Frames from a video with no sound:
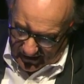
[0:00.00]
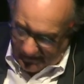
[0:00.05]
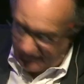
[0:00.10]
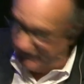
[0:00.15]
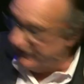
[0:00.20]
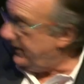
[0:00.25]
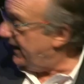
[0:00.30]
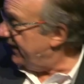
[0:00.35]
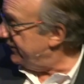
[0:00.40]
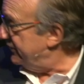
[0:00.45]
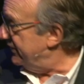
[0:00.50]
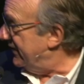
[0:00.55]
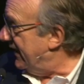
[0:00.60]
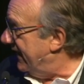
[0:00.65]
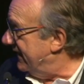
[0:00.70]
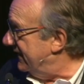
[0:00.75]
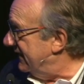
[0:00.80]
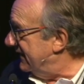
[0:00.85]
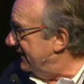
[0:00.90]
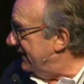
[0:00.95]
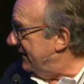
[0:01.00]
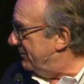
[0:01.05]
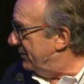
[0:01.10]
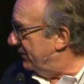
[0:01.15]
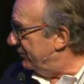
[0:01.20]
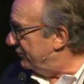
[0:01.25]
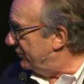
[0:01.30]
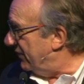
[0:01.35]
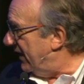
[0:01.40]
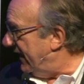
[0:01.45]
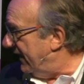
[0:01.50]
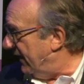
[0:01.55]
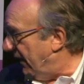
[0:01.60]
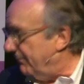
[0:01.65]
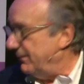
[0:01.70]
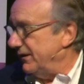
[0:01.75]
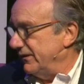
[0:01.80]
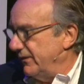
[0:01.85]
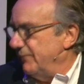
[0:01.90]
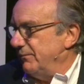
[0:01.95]
fascinatingly portrayed. I
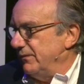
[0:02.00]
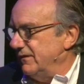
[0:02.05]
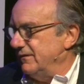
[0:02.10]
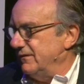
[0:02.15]
mean,